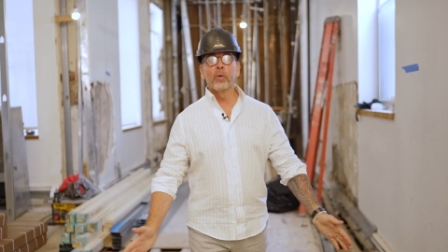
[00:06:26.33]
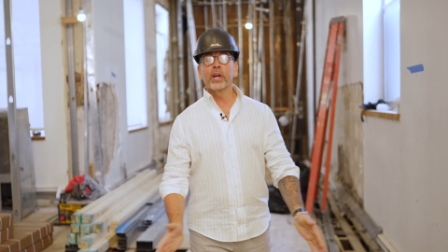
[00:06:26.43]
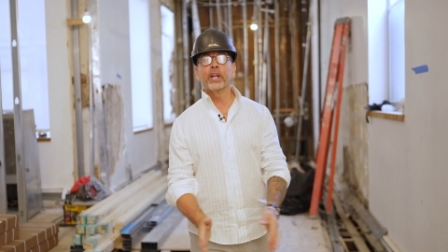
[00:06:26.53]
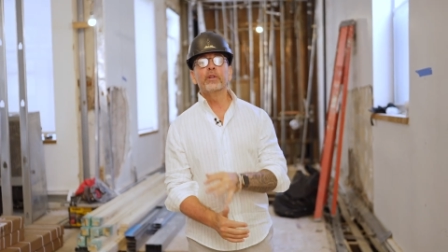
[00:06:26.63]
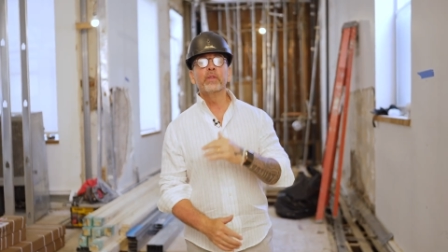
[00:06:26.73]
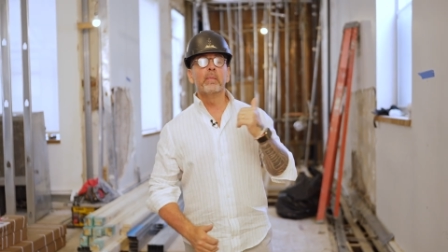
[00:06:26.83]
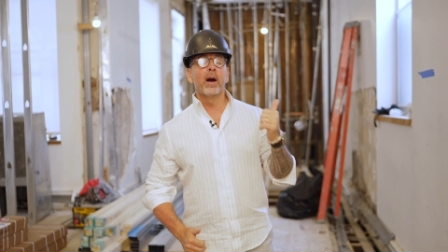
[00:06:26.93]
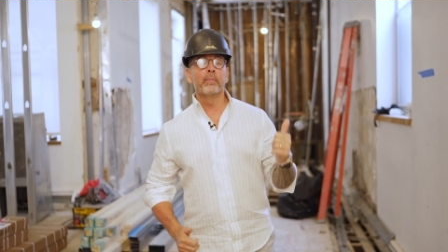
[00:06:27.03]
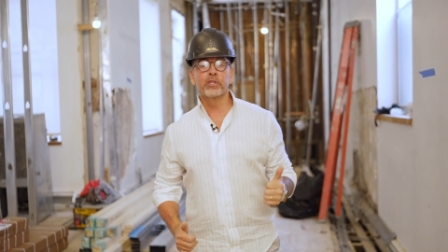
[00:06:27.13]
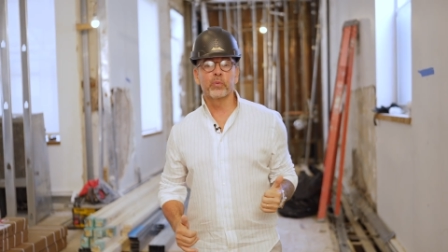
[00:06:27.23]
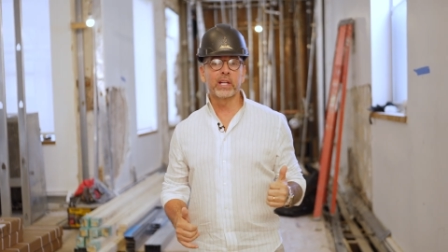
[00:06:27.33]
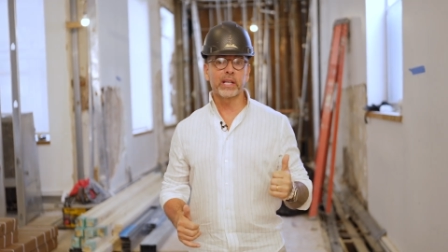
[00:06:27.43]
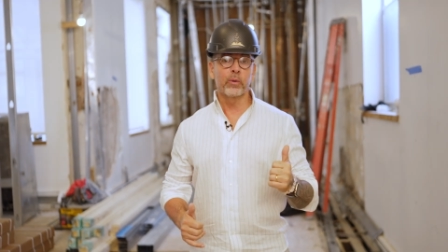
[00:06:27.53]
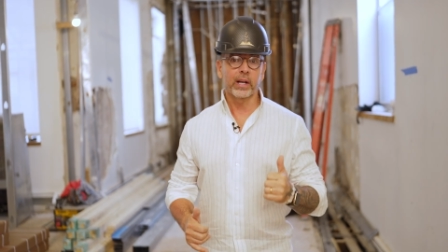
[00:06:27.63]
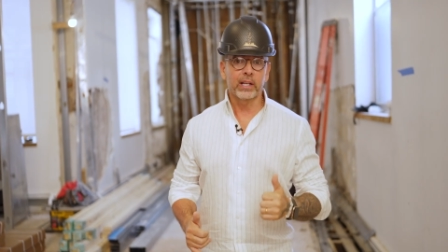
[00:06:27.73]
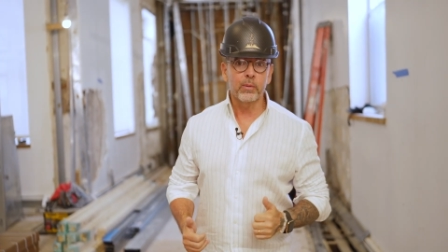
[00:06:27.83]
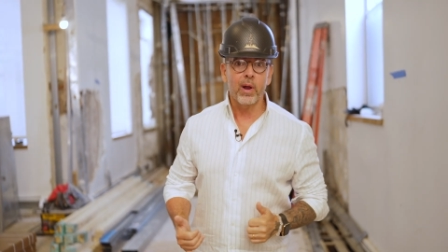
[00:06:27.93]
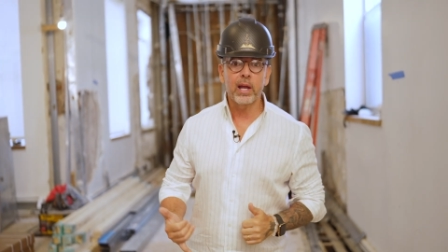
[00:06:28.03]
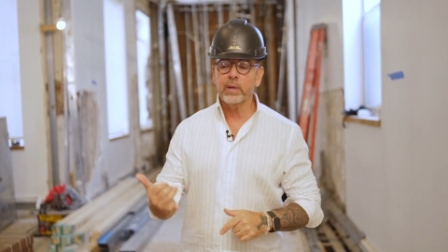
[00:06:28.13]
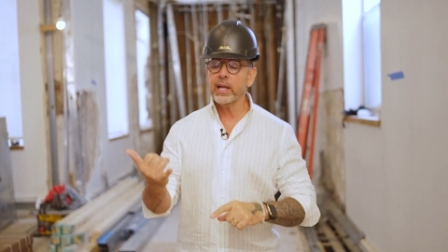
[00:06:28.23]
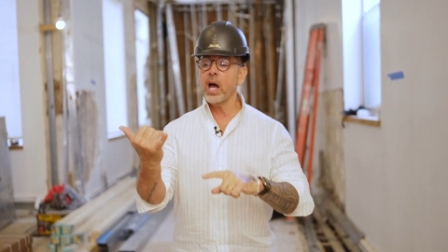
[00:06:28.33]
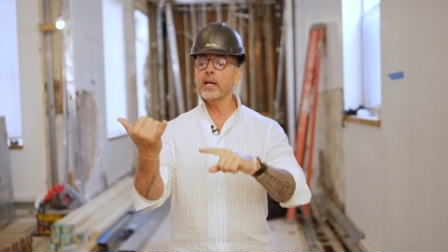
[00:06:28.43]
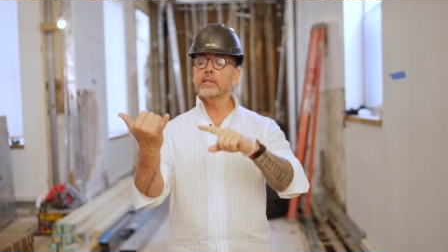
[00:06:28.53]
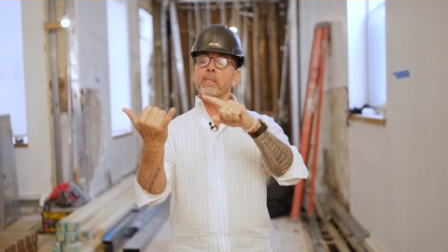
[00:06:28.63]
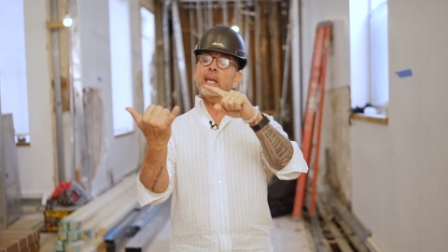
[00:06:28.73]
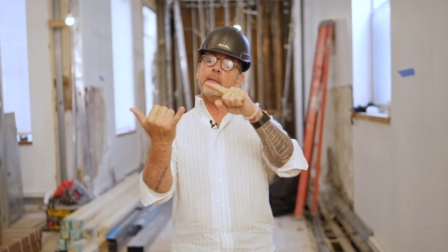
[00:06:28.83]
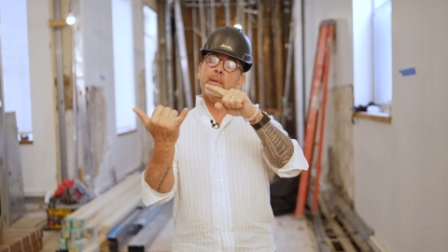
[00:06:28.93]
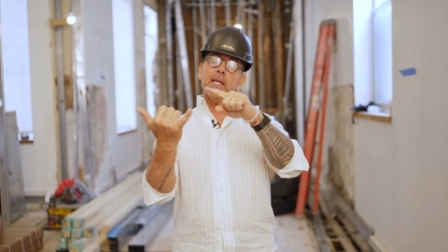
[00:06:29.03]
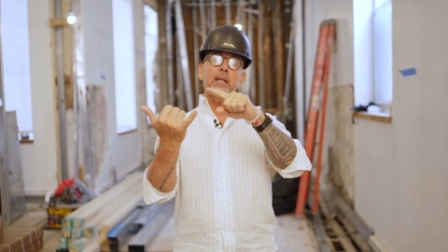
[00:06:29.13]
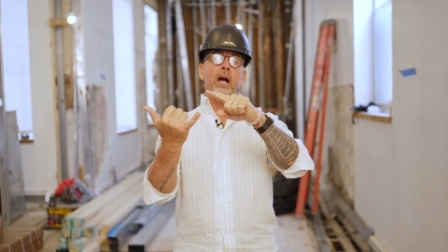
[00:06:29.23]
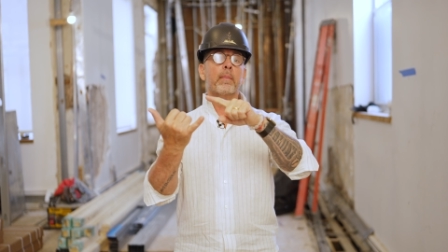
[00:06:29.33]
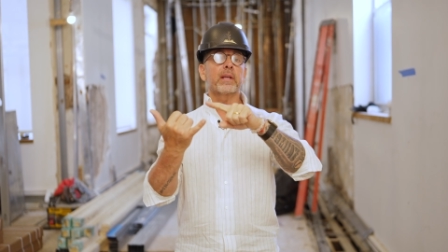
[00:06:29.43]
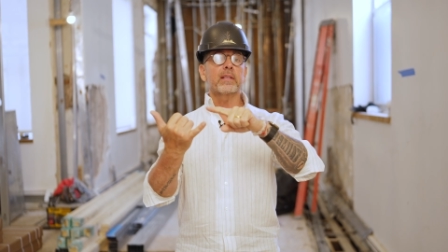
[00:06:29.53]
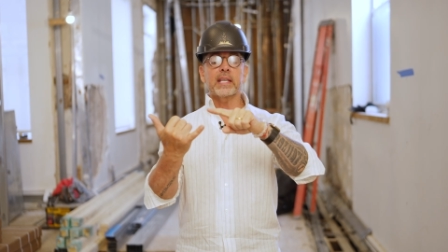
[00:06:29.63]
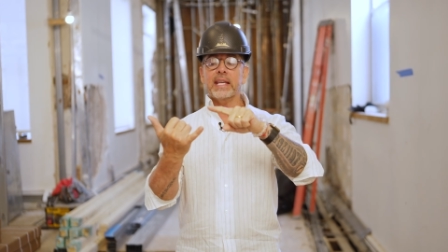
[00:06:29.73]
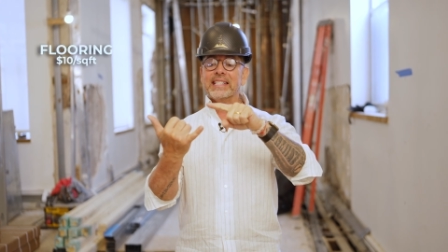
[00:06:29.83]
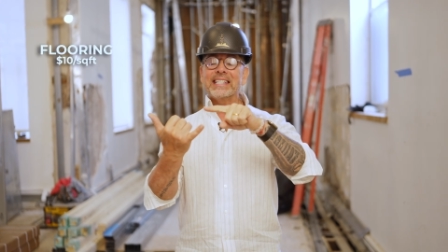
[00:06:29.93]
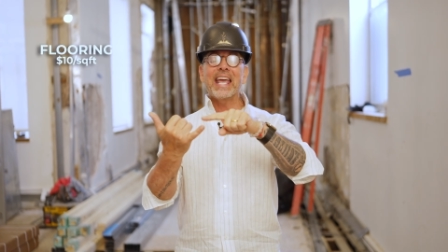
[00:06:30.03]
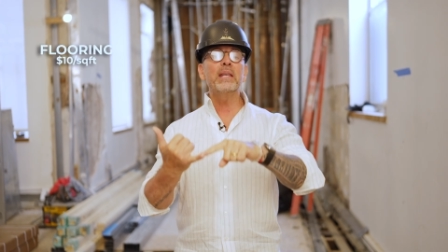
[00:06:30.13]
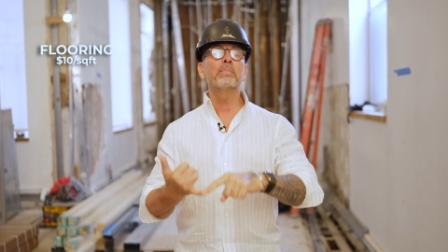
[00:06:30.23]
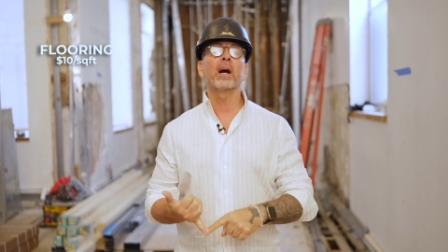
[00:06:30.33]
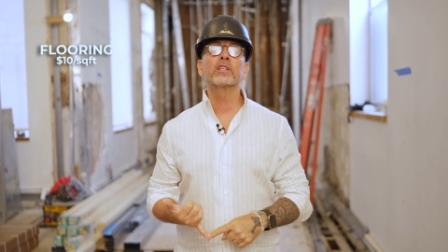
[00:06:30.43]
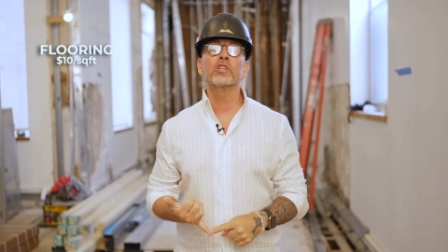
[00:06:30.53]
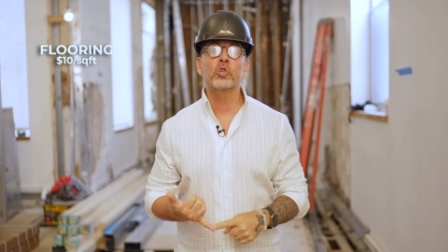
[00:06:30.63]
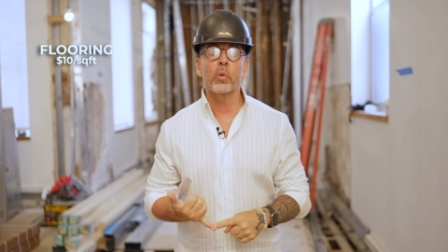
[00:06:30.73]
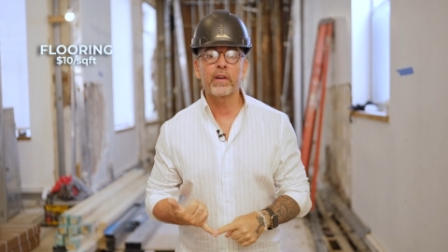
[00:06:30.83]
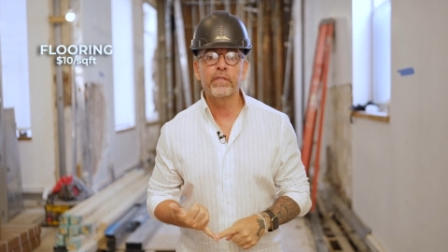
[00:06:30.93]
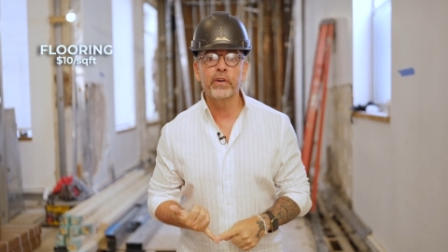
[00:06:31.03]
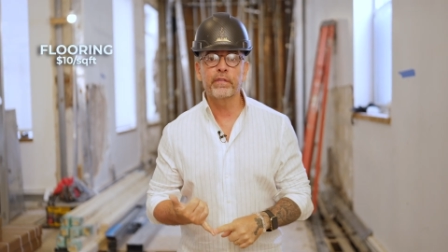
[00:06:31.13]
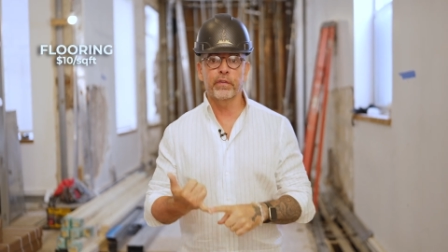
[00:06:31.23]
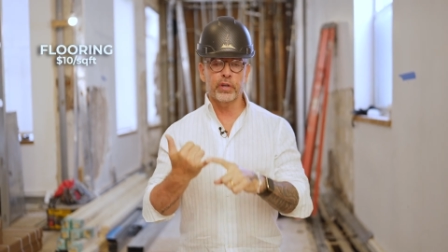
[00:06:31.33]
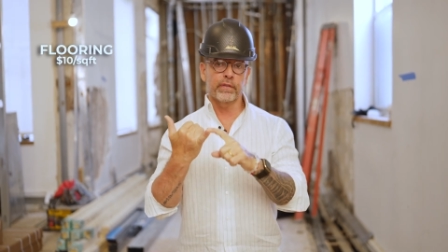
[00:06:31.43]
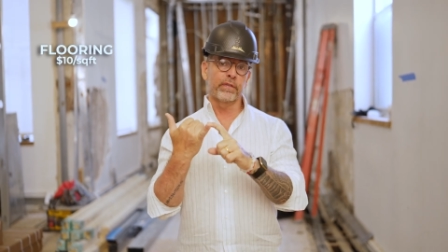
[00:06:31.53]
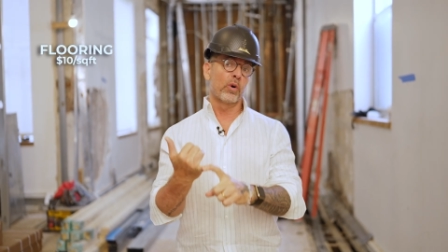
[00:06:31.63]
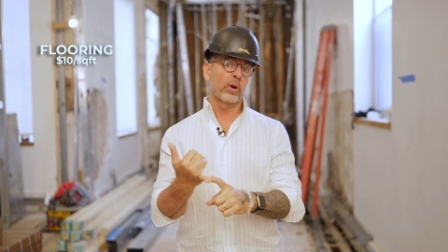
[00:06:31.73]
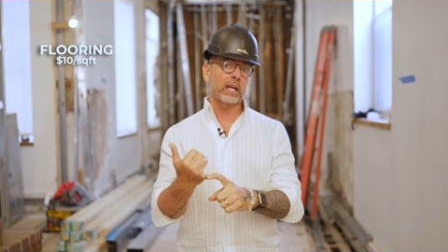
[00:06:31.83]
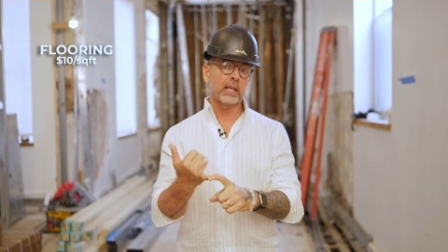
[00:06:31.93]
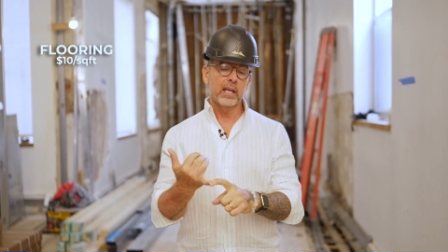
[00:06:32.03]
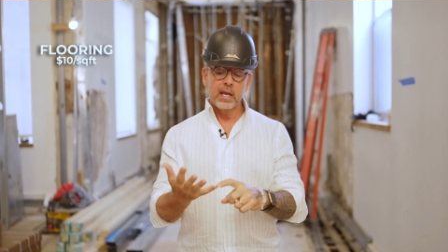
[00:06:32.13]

we're gonna do the numbers really quickly, right? We got maybe, I'm gonna say 10 bucks a square foot for your flooring.